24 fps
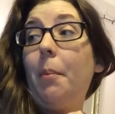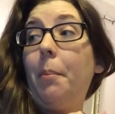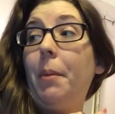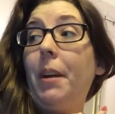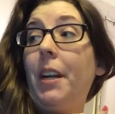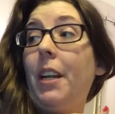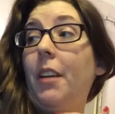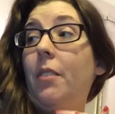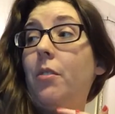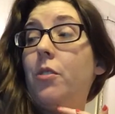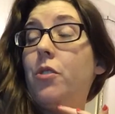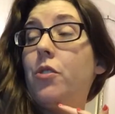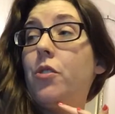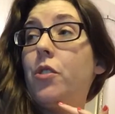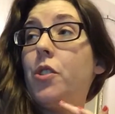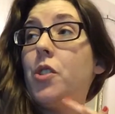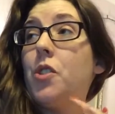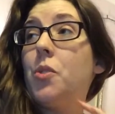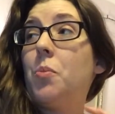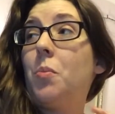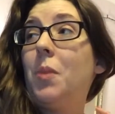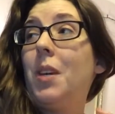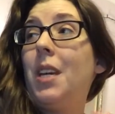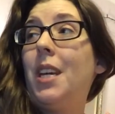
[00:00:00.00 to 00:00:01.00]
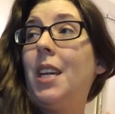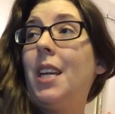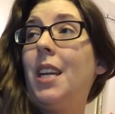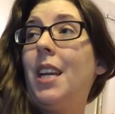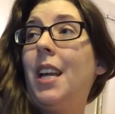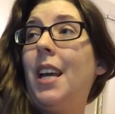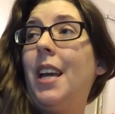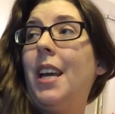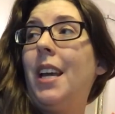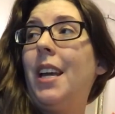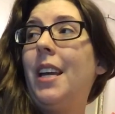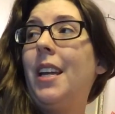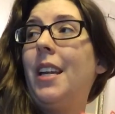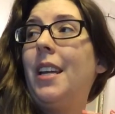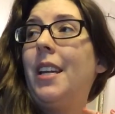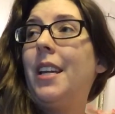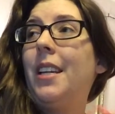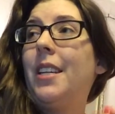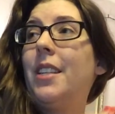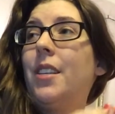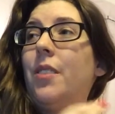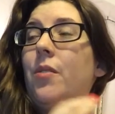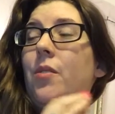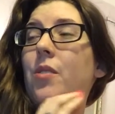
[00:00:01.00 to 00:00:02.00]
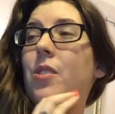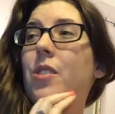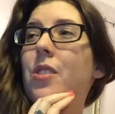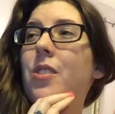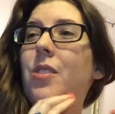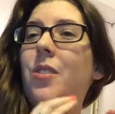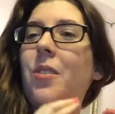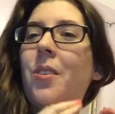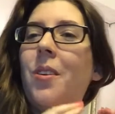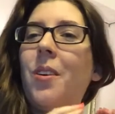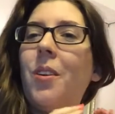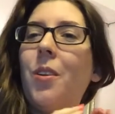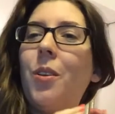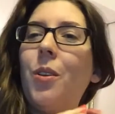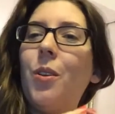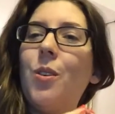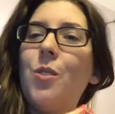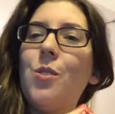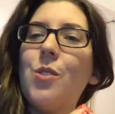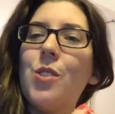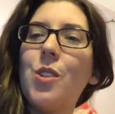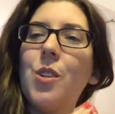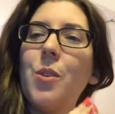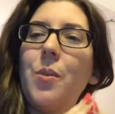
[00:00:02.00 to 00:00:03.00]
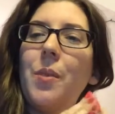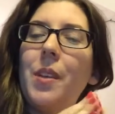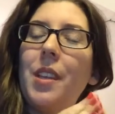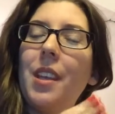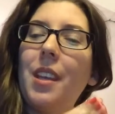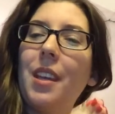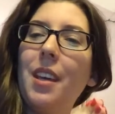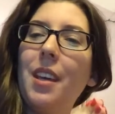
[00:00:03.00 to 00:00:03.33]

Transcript: but he was real sweet, and there was just no closure with